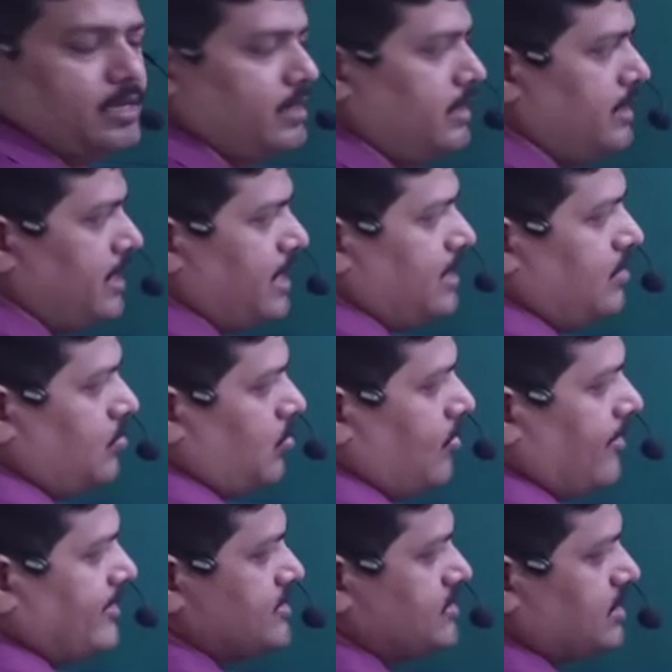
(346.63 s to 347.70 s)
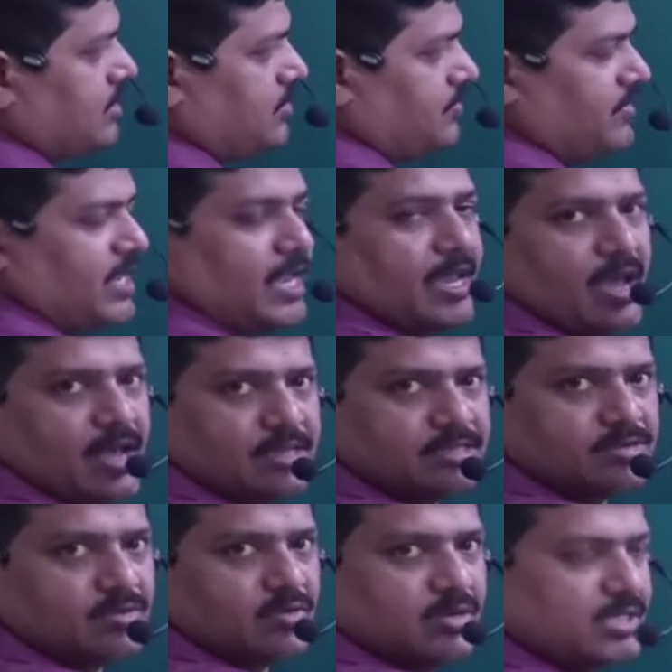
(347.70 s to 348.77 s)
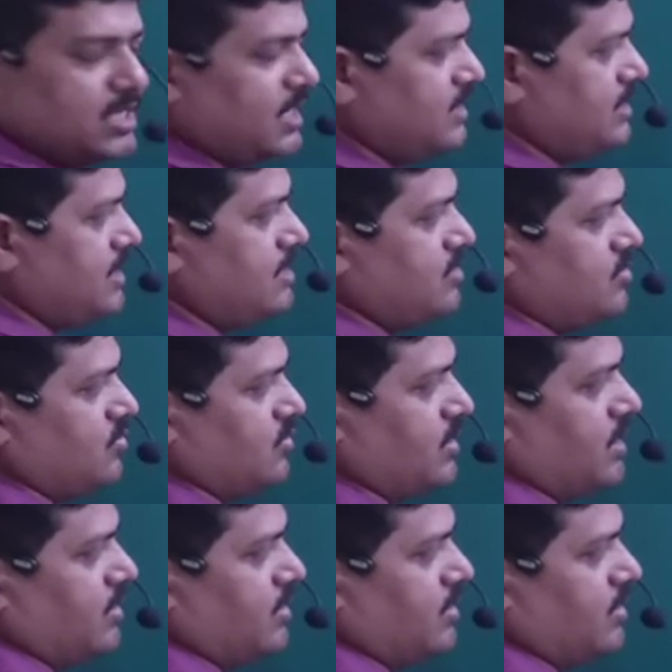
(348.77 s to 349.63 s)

n moles of A associated to